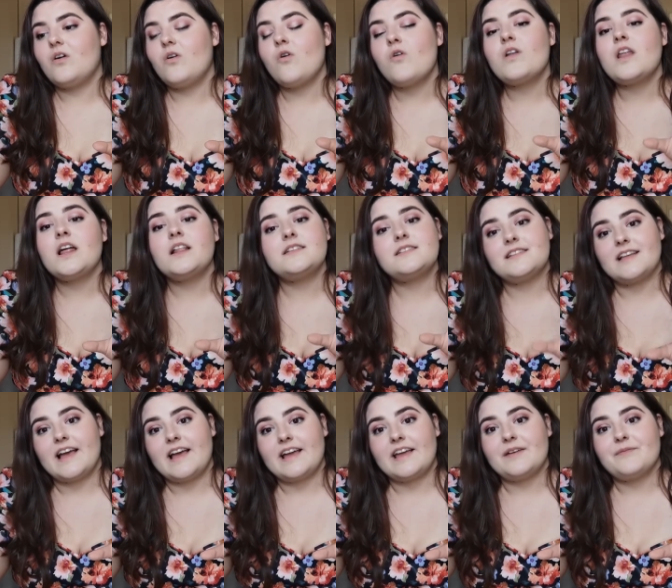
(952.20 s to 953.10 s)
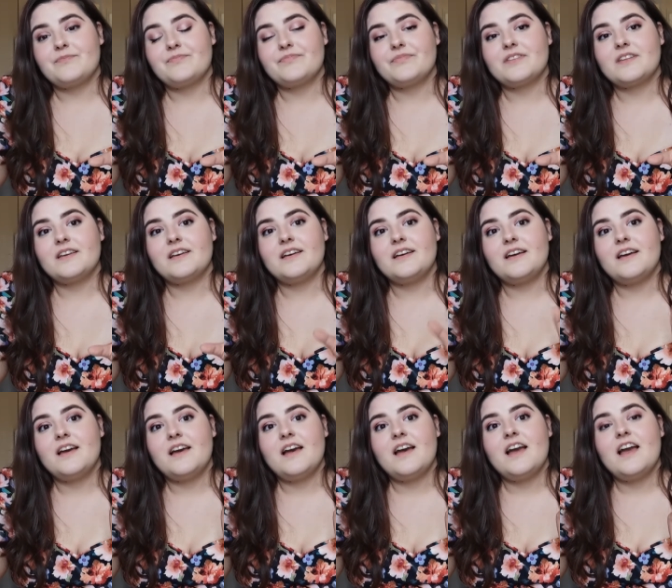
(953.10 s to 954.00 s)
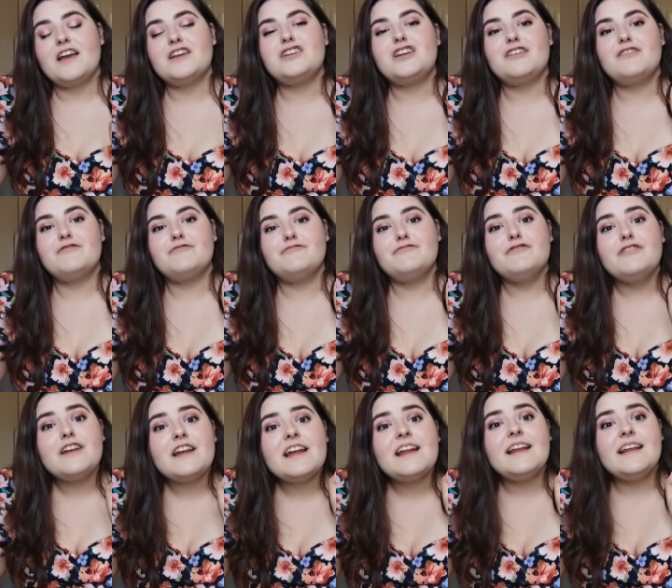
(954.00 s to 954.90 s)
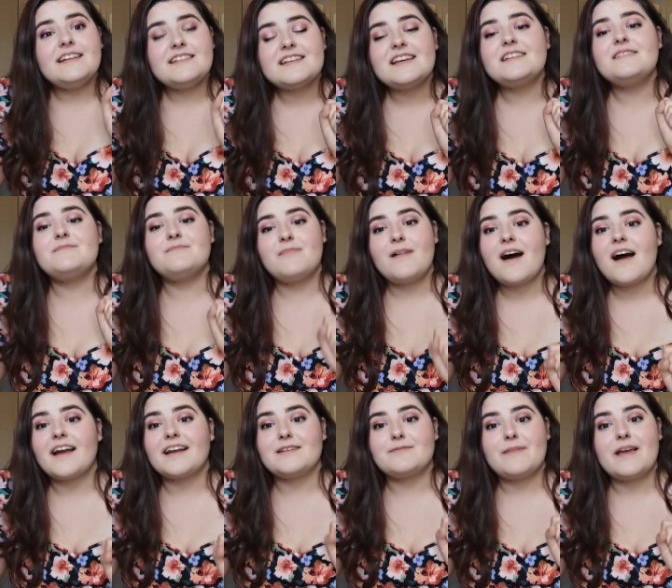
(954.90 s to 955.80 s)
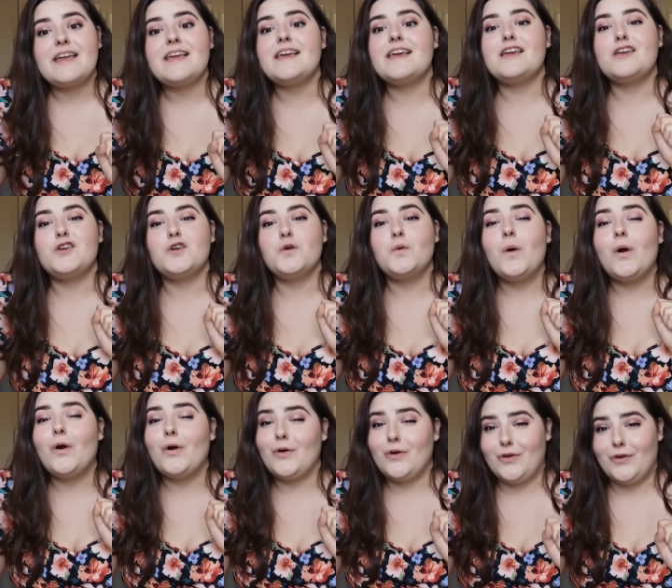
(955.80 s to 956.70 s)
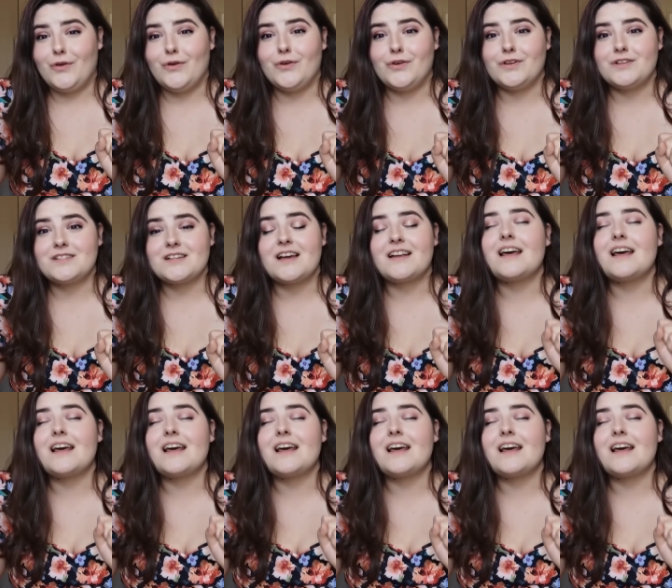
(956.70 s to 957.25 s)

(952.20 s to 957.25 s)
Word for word: all I'll say is she really didn't mind making you hurt,